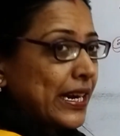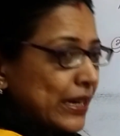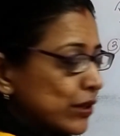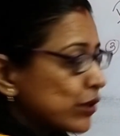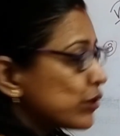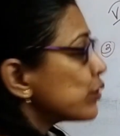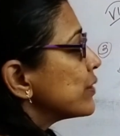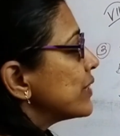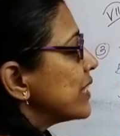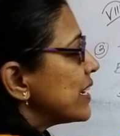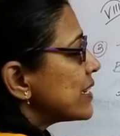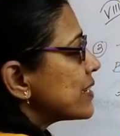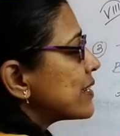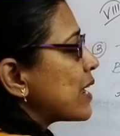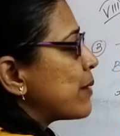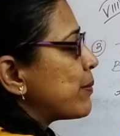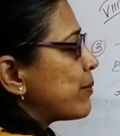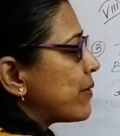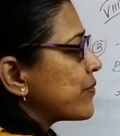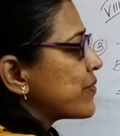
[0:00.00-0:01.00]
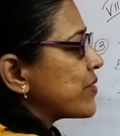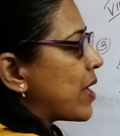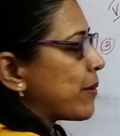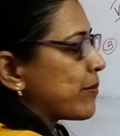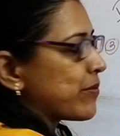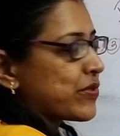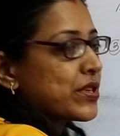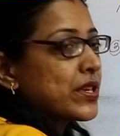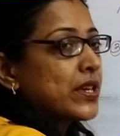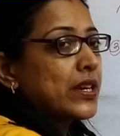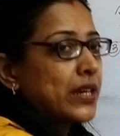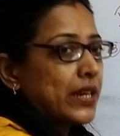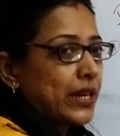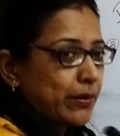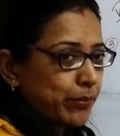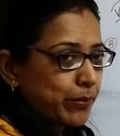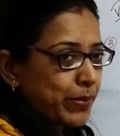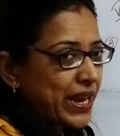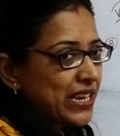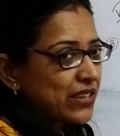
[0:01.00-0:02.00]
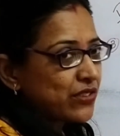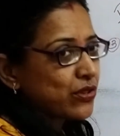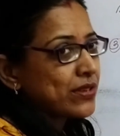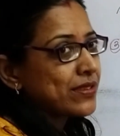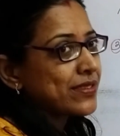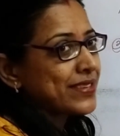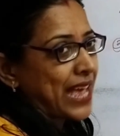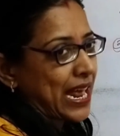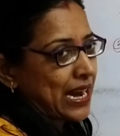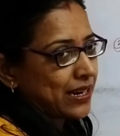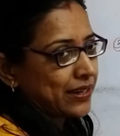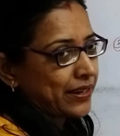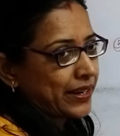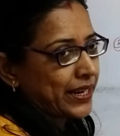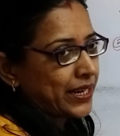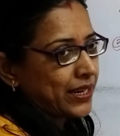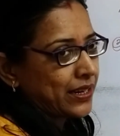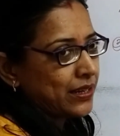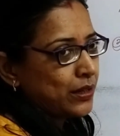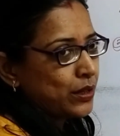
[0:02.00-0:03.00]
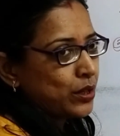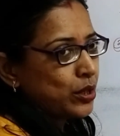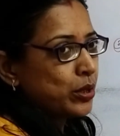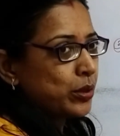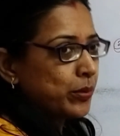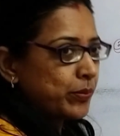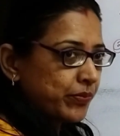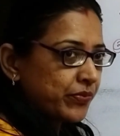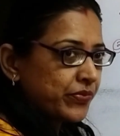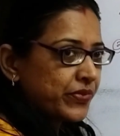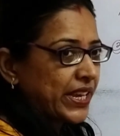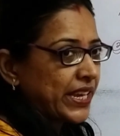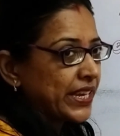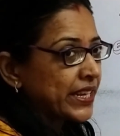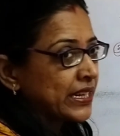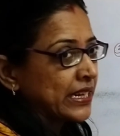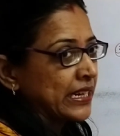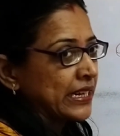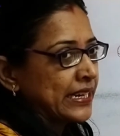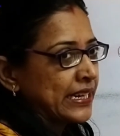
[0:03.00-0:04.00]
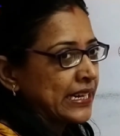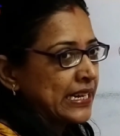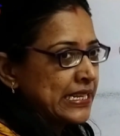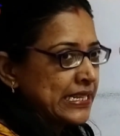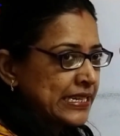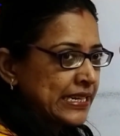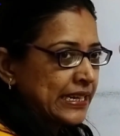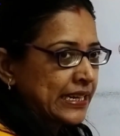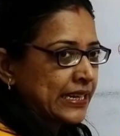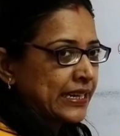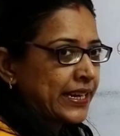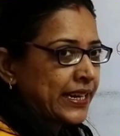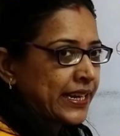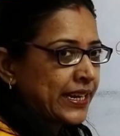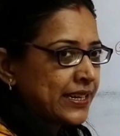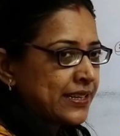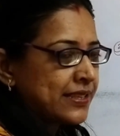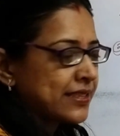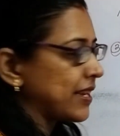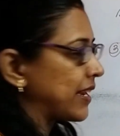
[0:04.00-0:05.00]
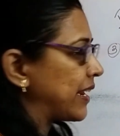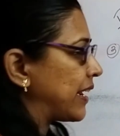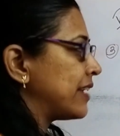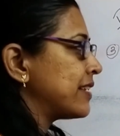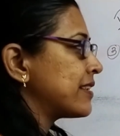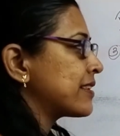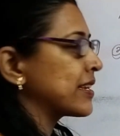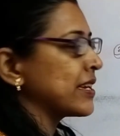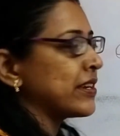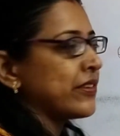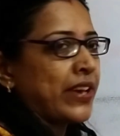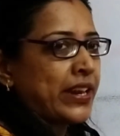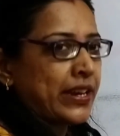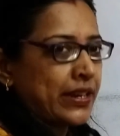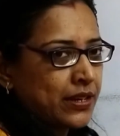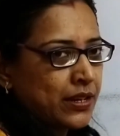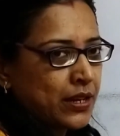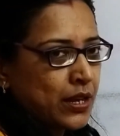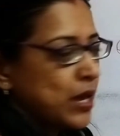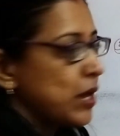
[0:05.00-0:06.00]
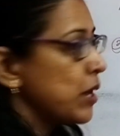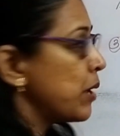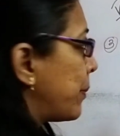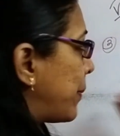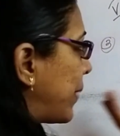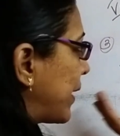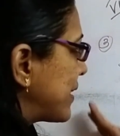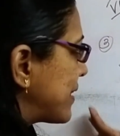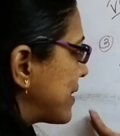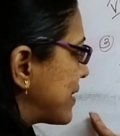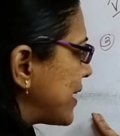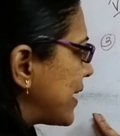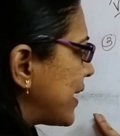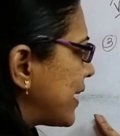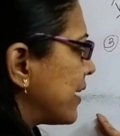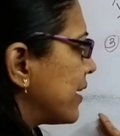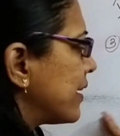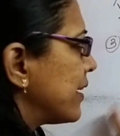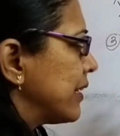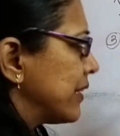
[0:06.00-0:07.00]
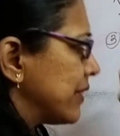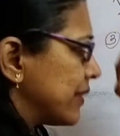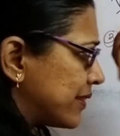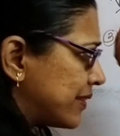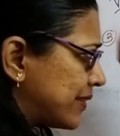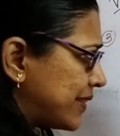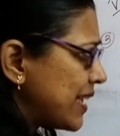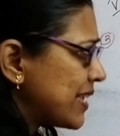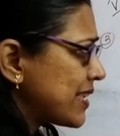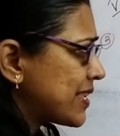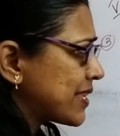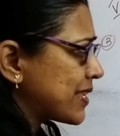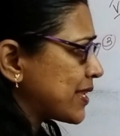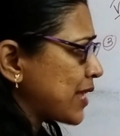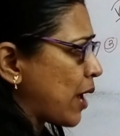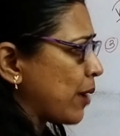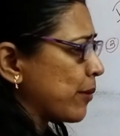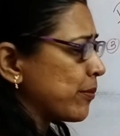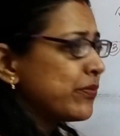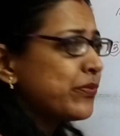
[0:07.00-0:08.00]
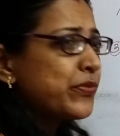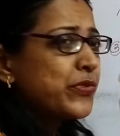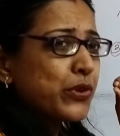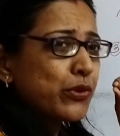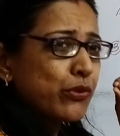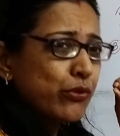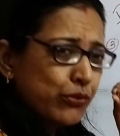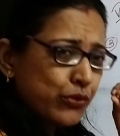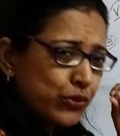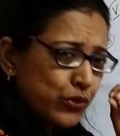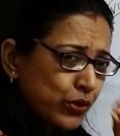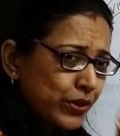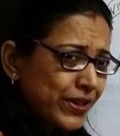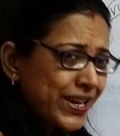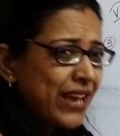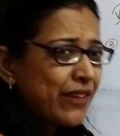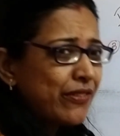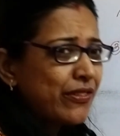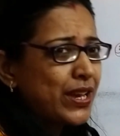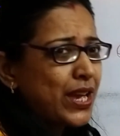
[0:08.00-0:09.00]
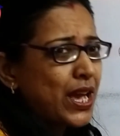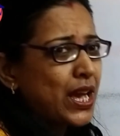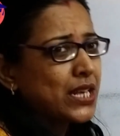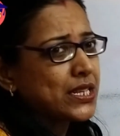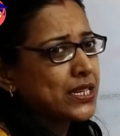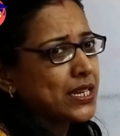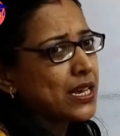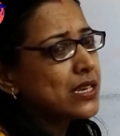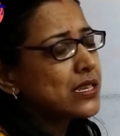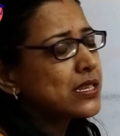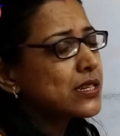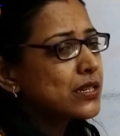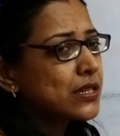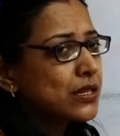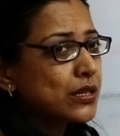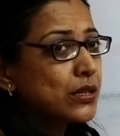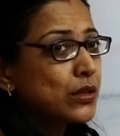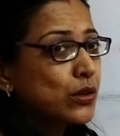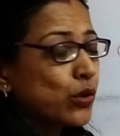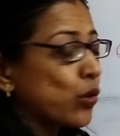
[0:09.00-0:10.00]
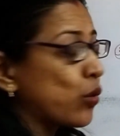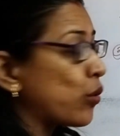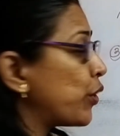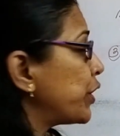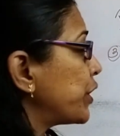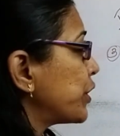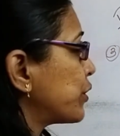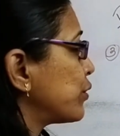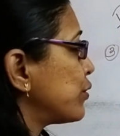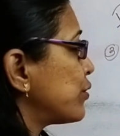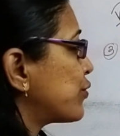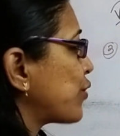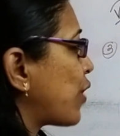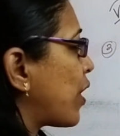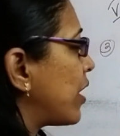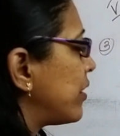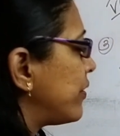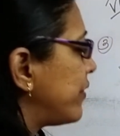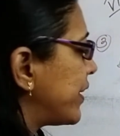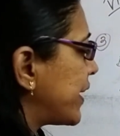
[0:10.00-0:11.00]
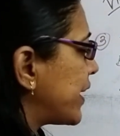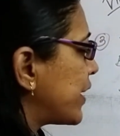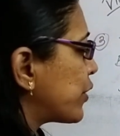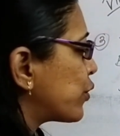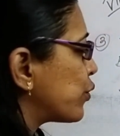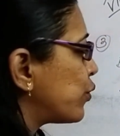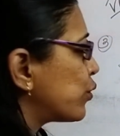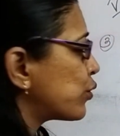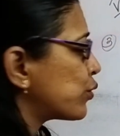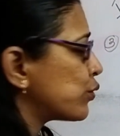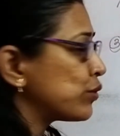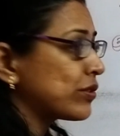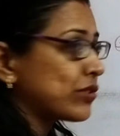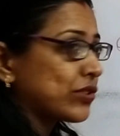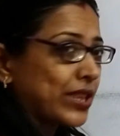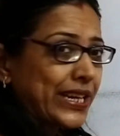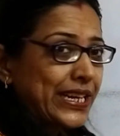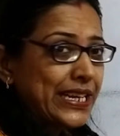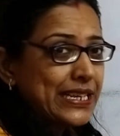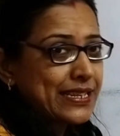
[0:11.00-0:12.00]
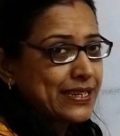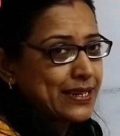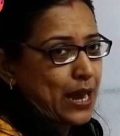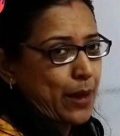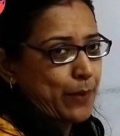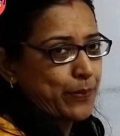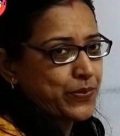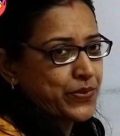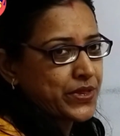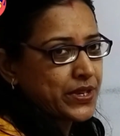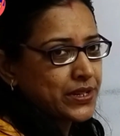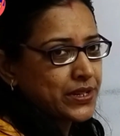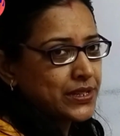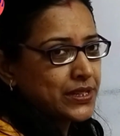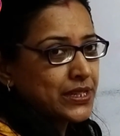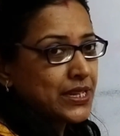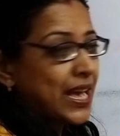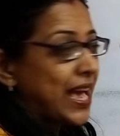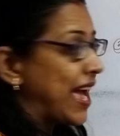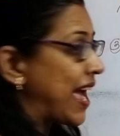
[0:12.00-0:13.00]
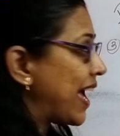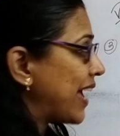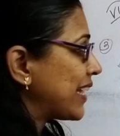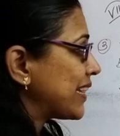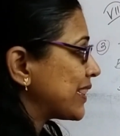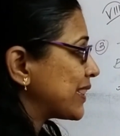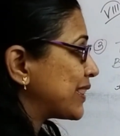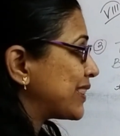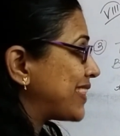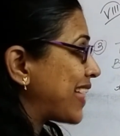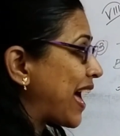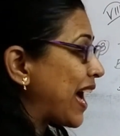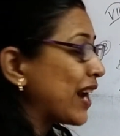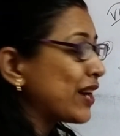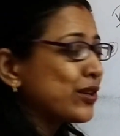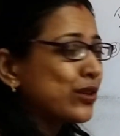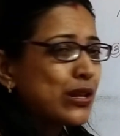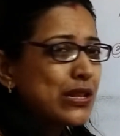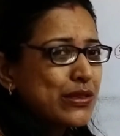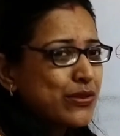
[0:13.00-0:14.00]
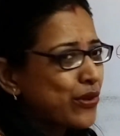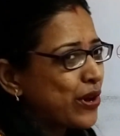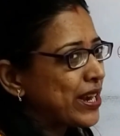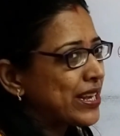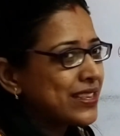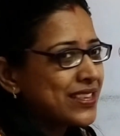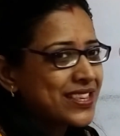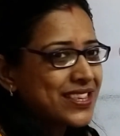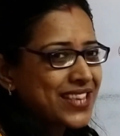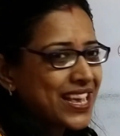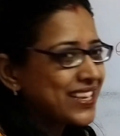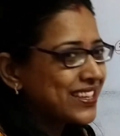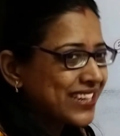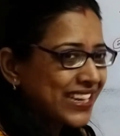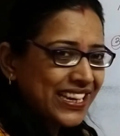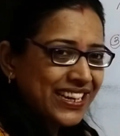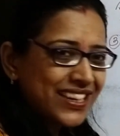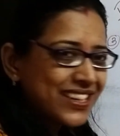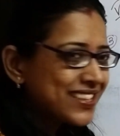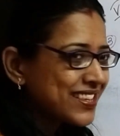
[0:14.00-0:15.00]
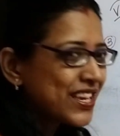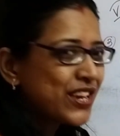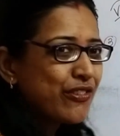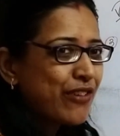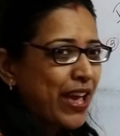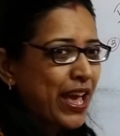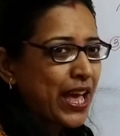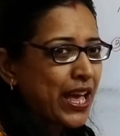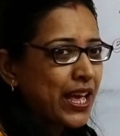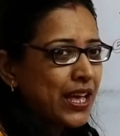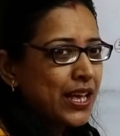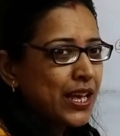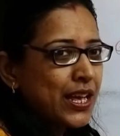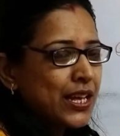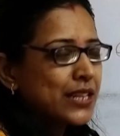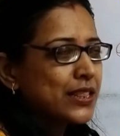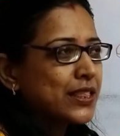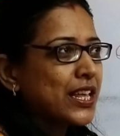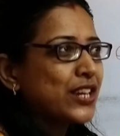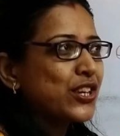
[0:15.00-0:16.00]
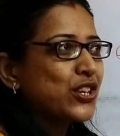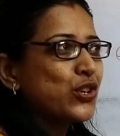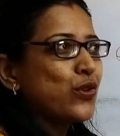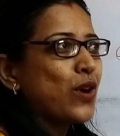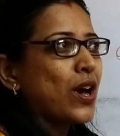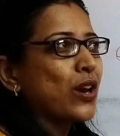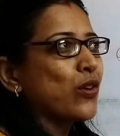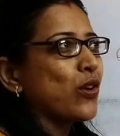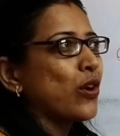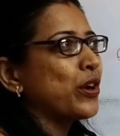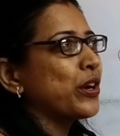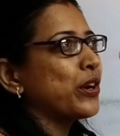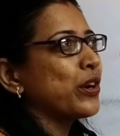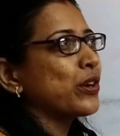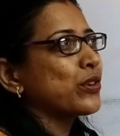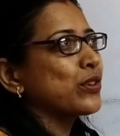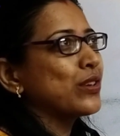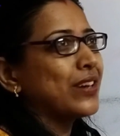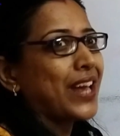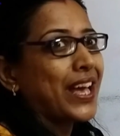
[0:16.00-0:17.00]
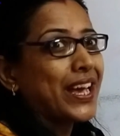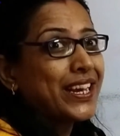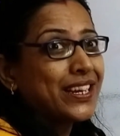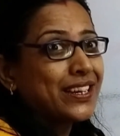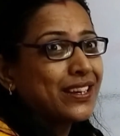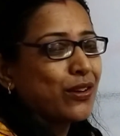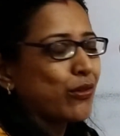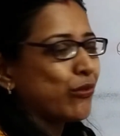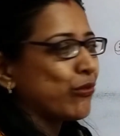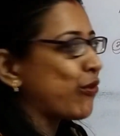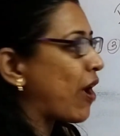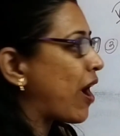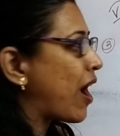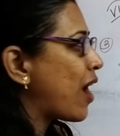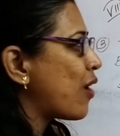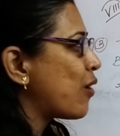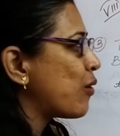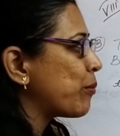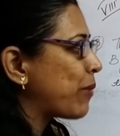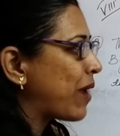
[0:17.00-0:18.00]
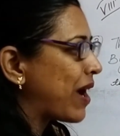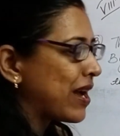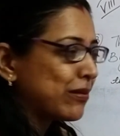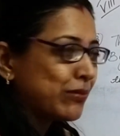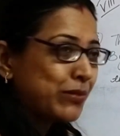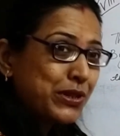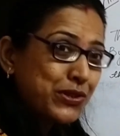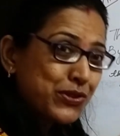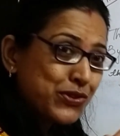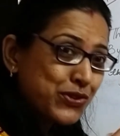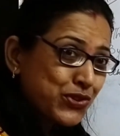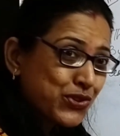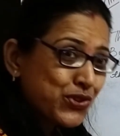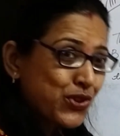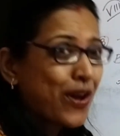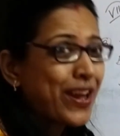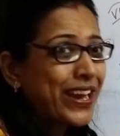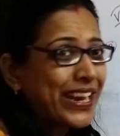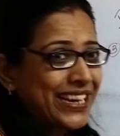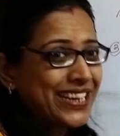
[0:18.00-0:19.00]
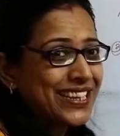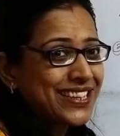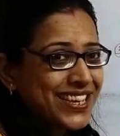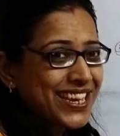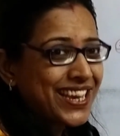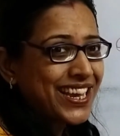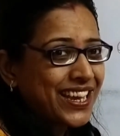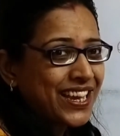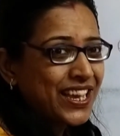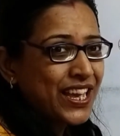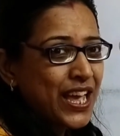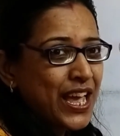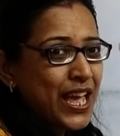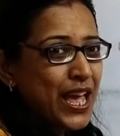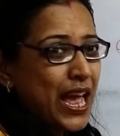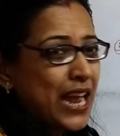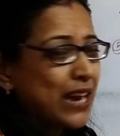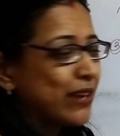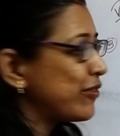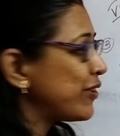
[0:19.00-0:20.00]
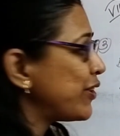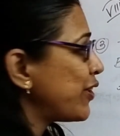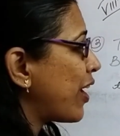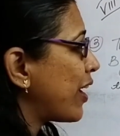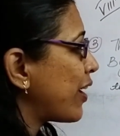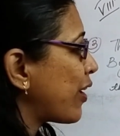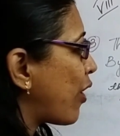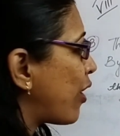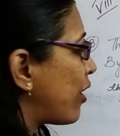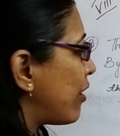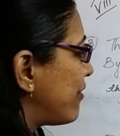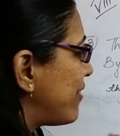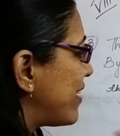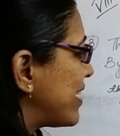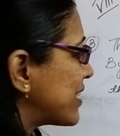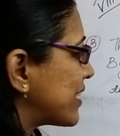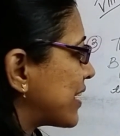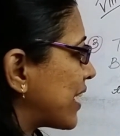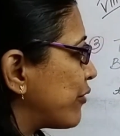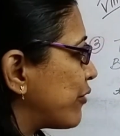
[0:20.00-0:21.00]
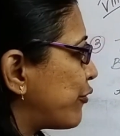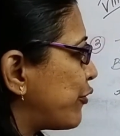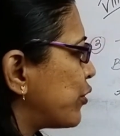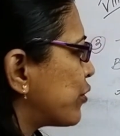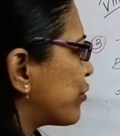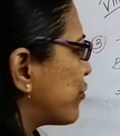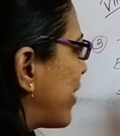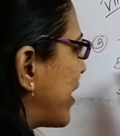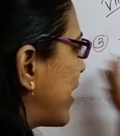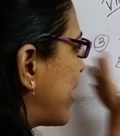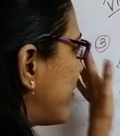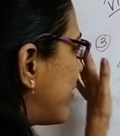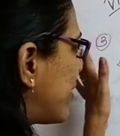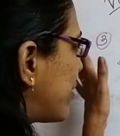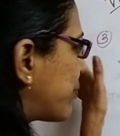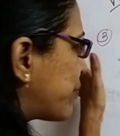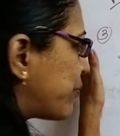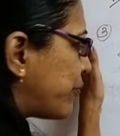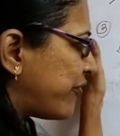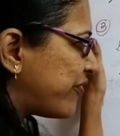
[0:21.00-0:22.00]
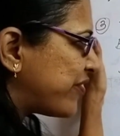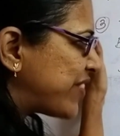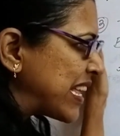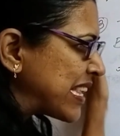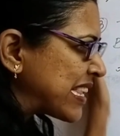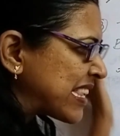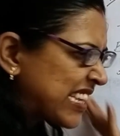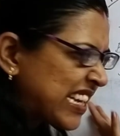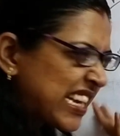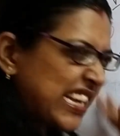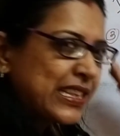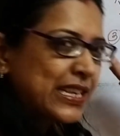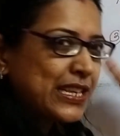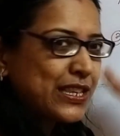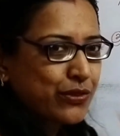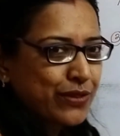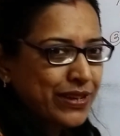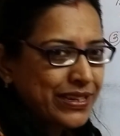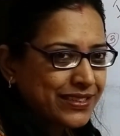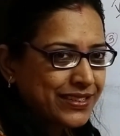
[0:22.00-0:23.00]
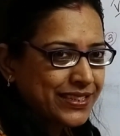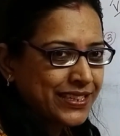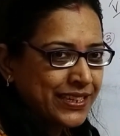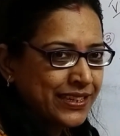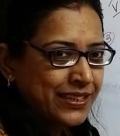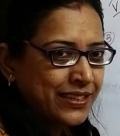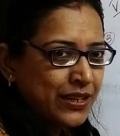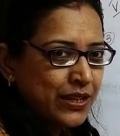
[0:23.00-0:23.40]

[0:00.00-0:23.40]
these type of sums, based on salary, increase, decrease is given. But see, this sum, today we are just going to solve it in 2 to 3 steps, and that also in such easy way that you are going to like, wow ma'am, it's so easy, and we are always confused. Whenever they see this question,